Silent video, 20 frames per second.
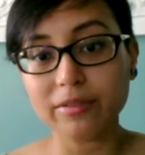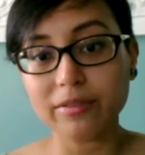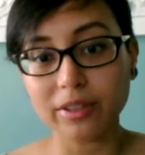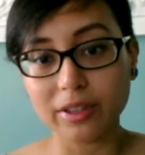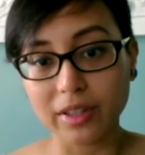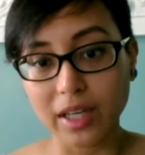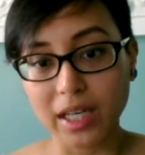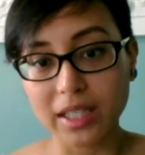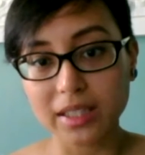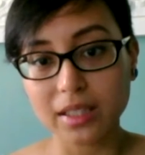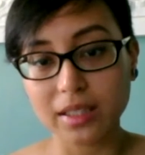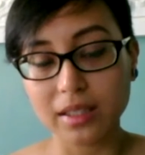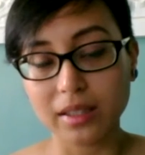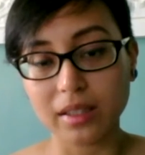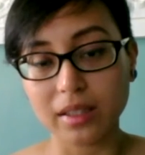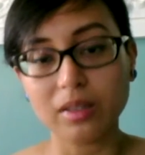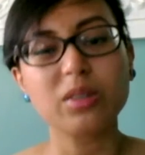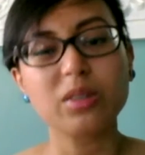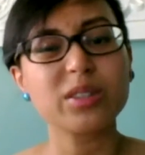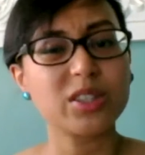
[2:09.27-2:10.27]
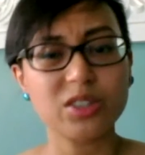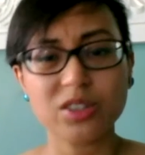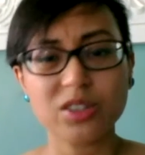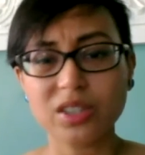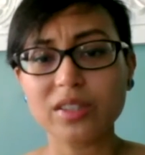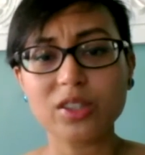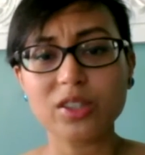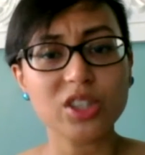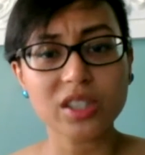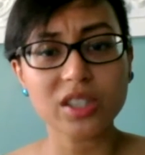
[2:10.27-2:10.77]
for granted that, oh,
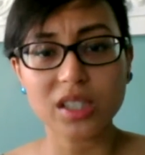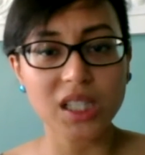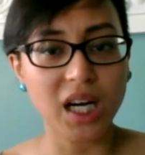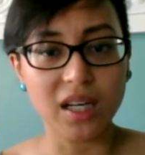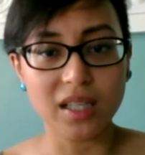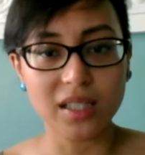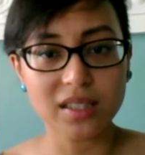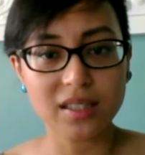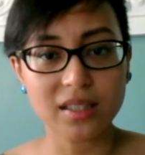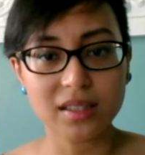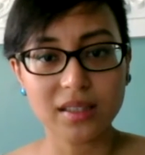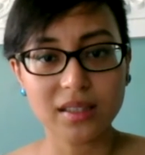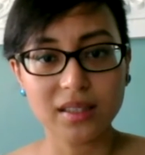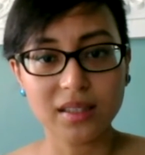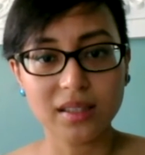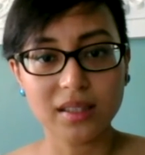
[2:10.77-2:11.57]
it's just us.